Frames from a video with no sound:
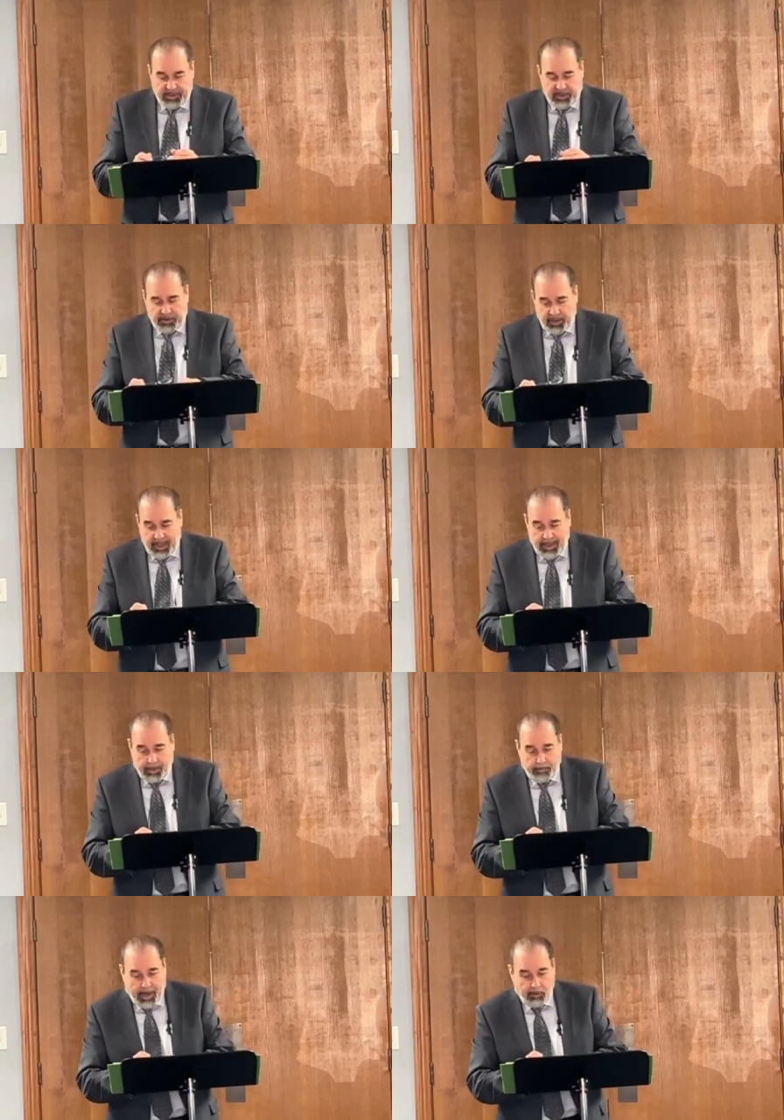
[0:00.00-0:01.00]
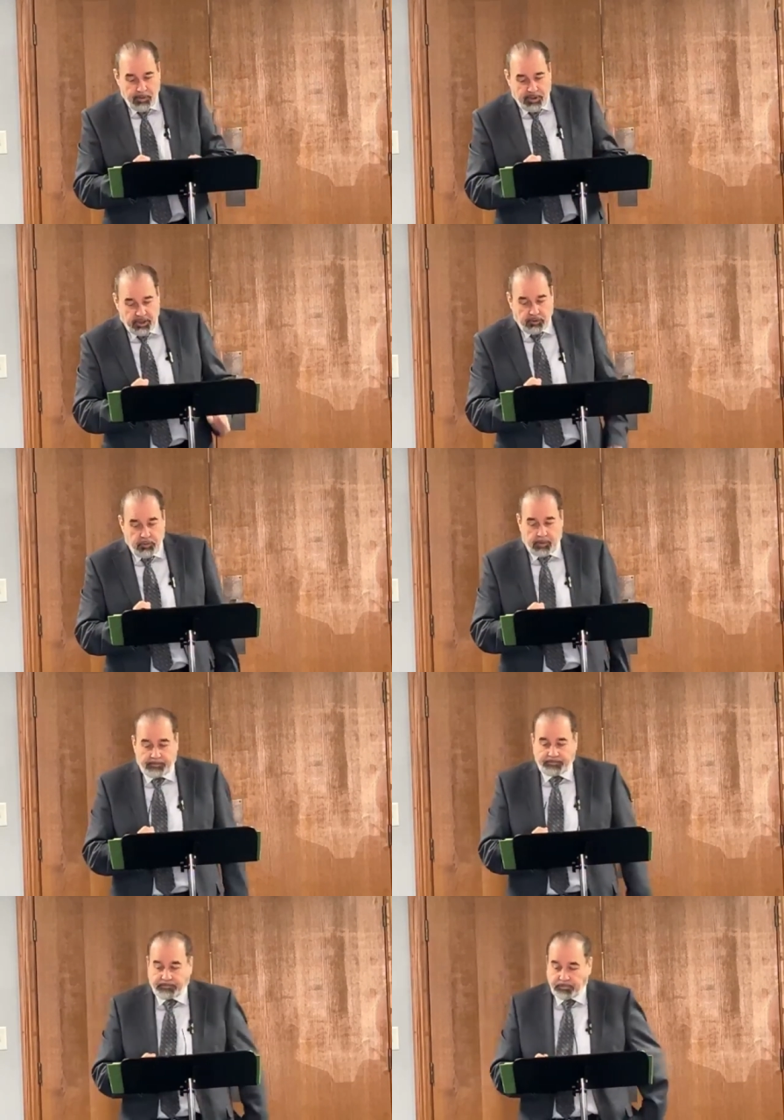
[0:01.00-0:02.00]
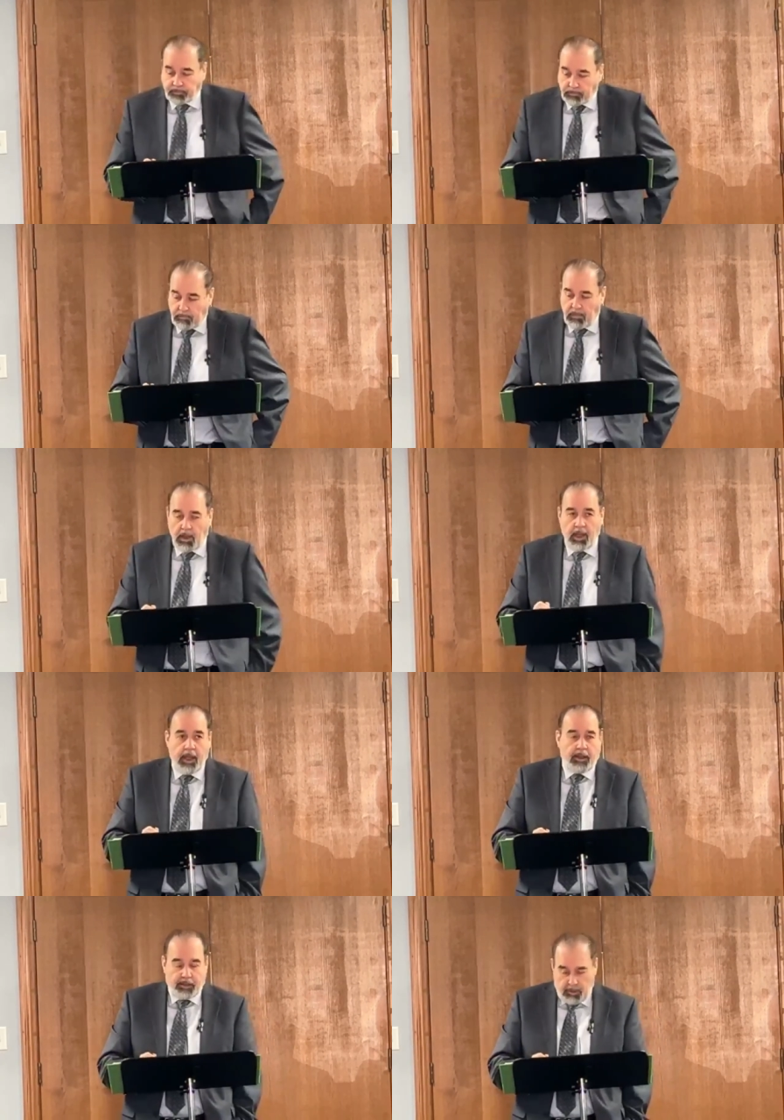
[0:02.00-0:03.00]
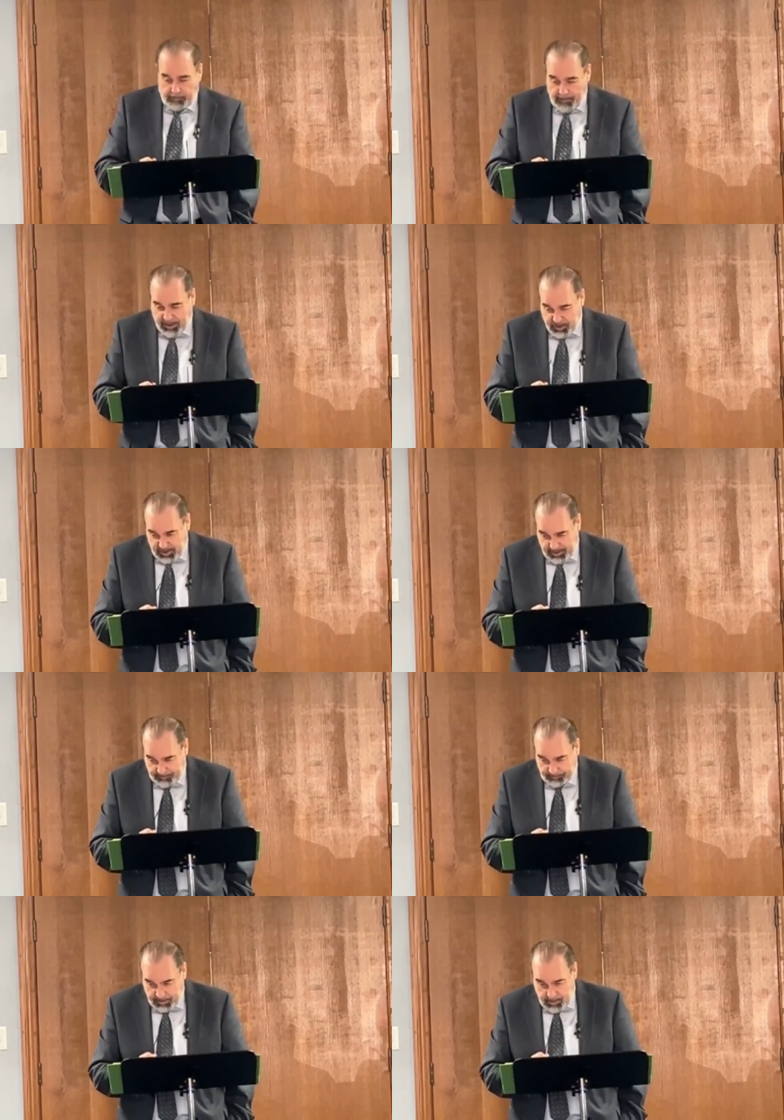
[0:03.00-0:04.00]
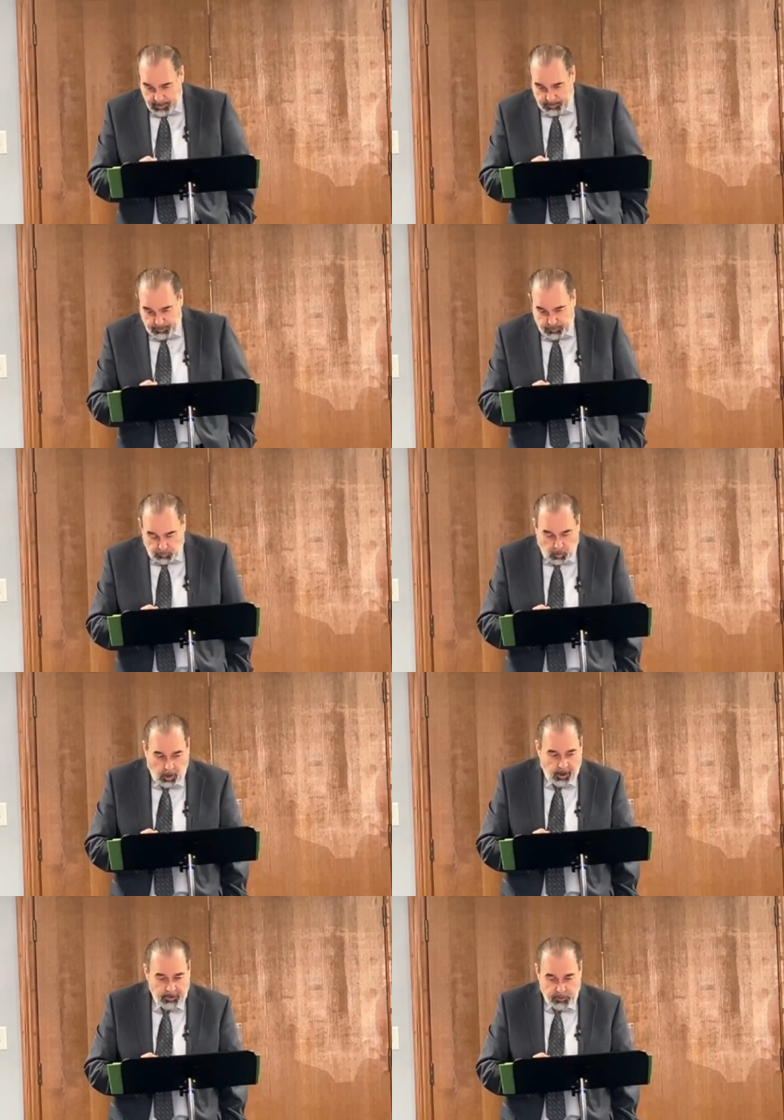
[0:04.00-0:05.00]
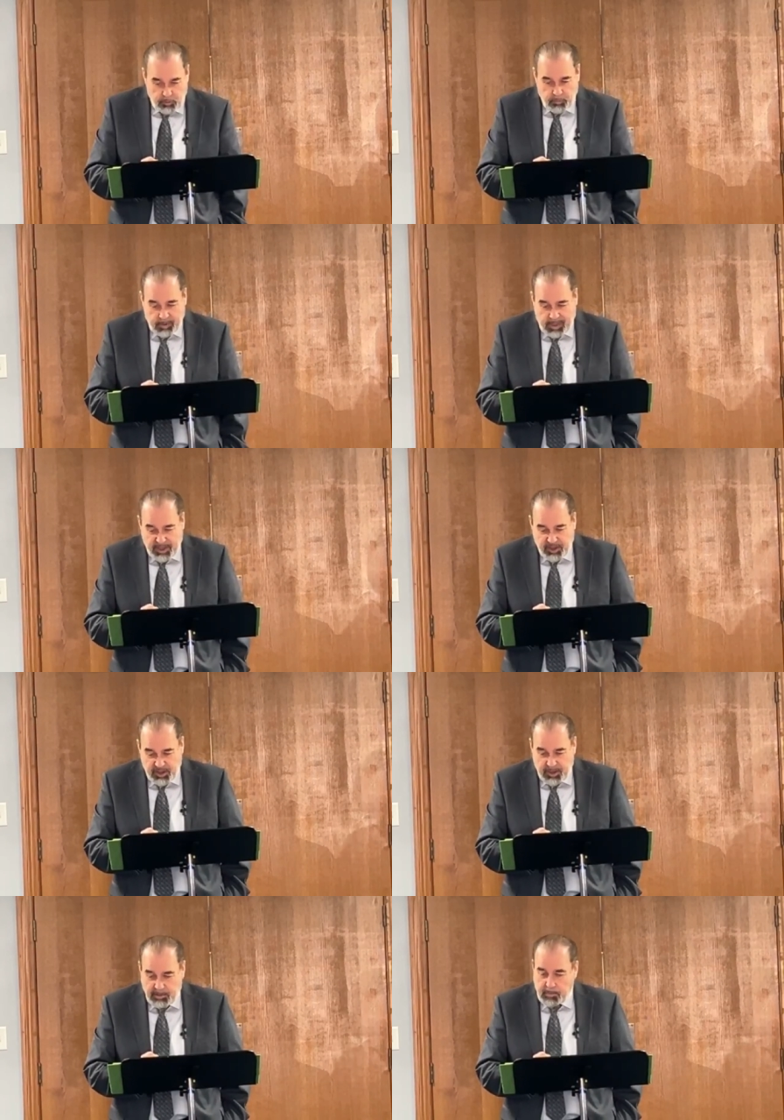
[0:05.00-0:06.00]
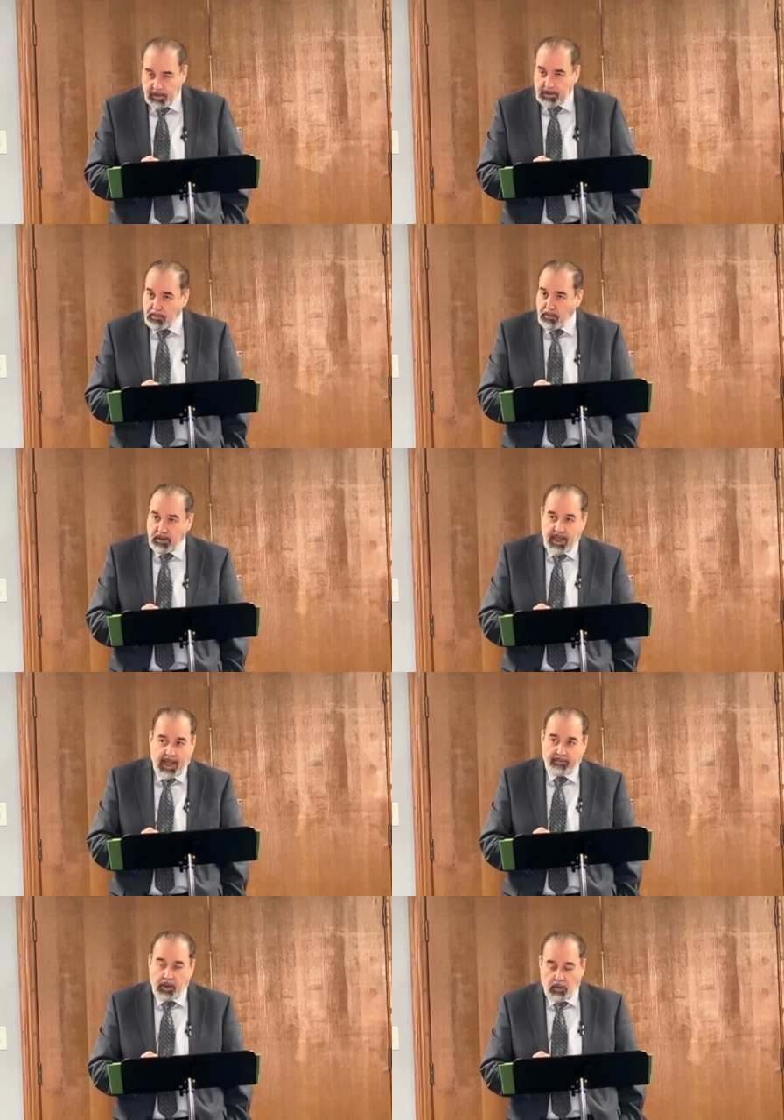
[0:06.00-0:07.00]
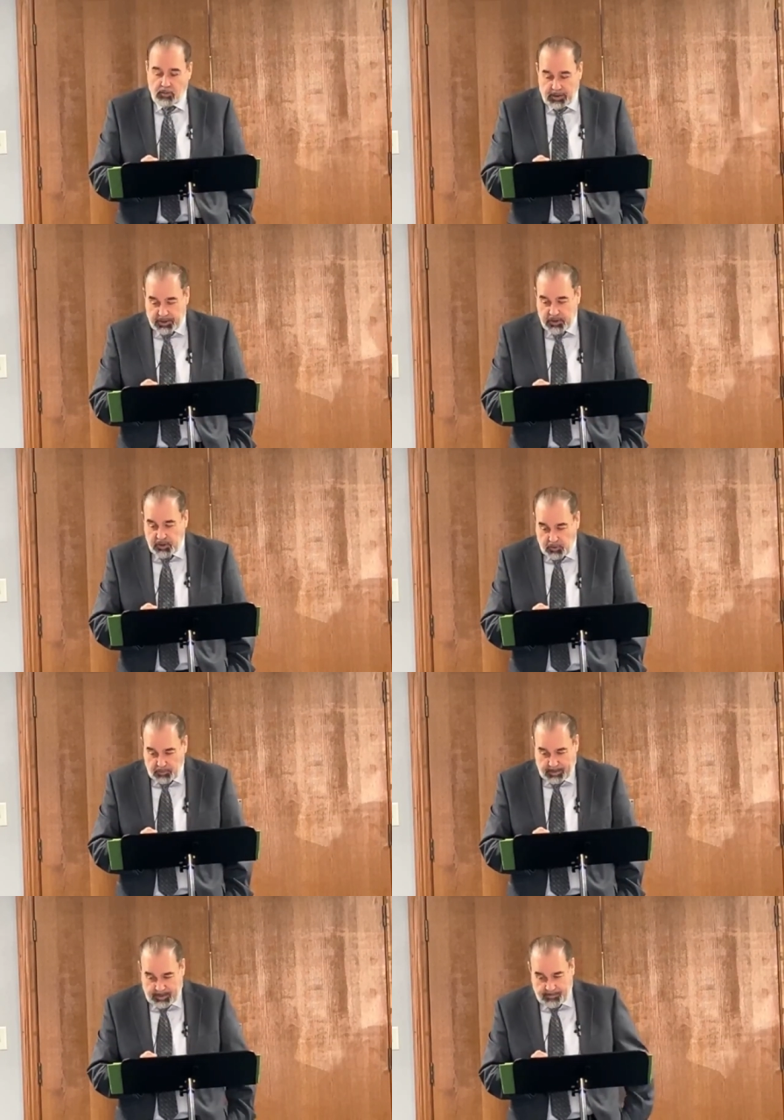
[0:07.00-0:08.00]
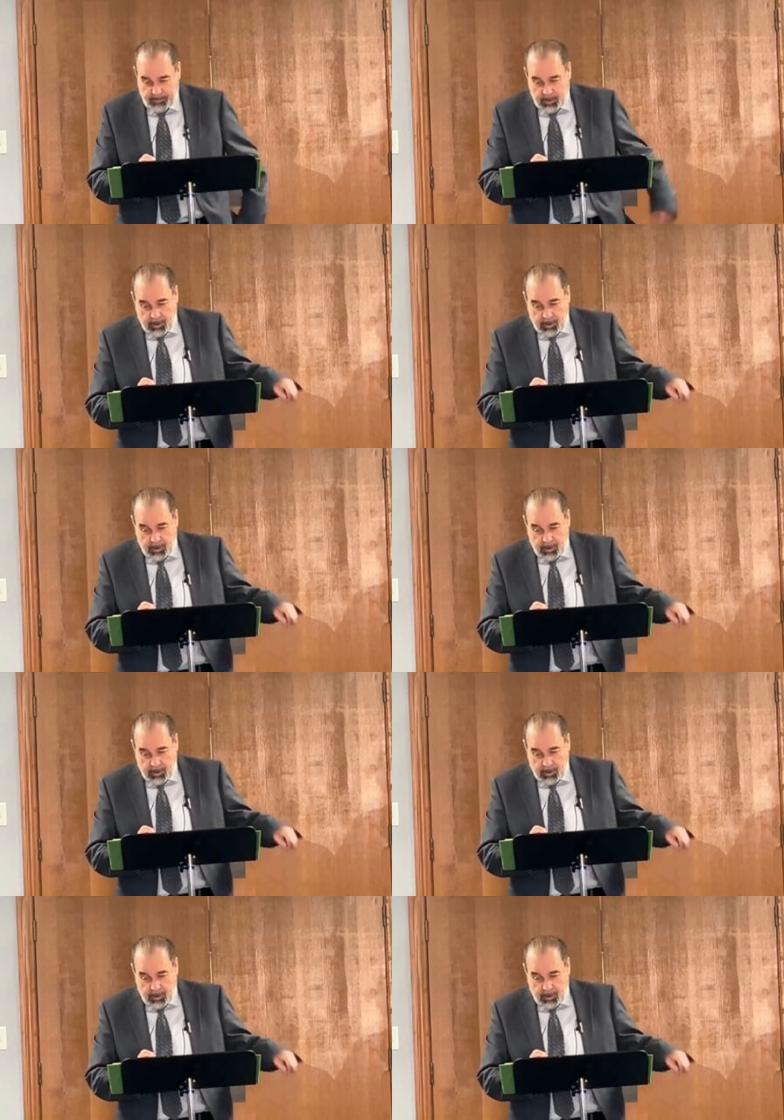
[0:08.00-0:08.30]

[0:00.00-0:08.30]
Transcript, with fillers: That's the thing about children. They're affectionate. They're drawn to relationships, but they really have no discernment.